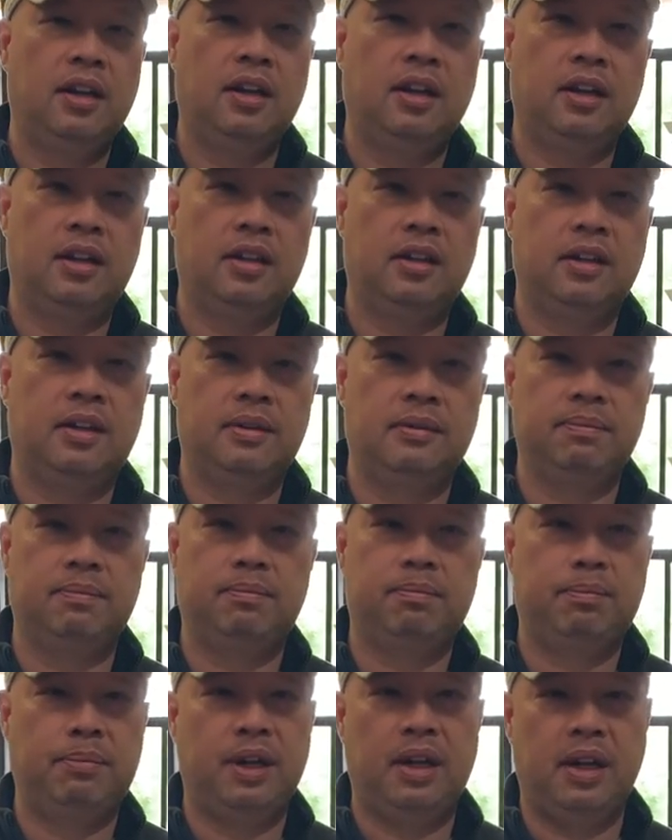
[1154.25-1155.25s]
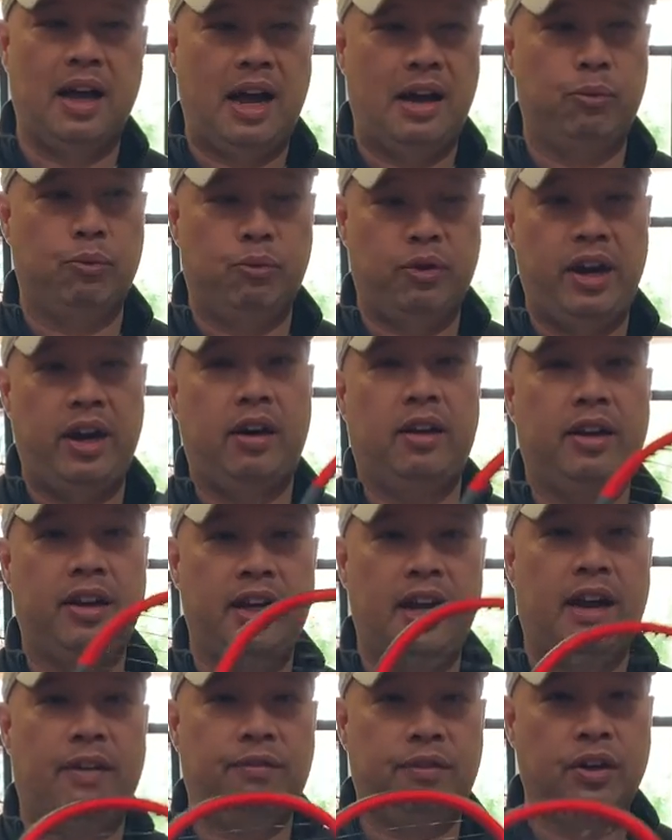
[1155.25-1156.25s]
But I rarely
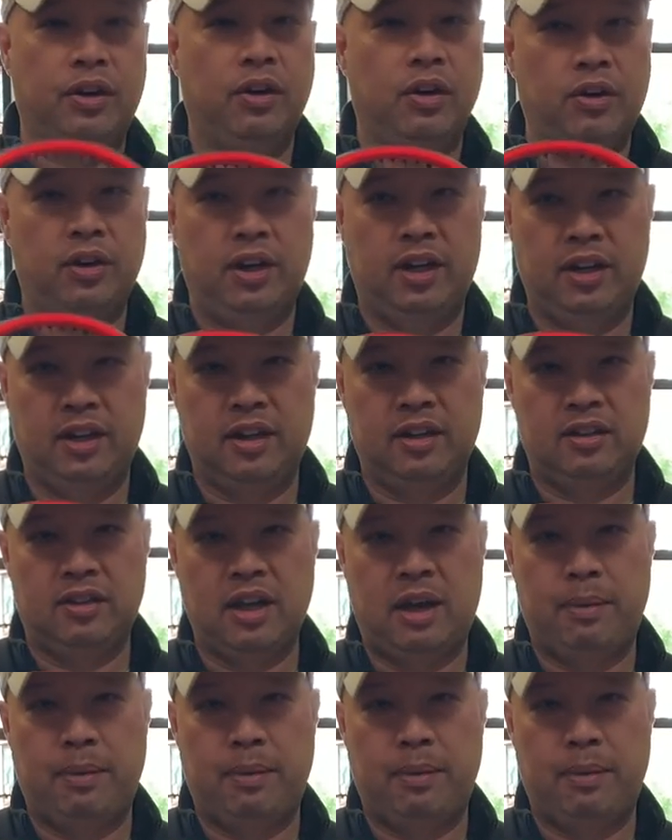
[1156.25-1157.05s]
have to go to this.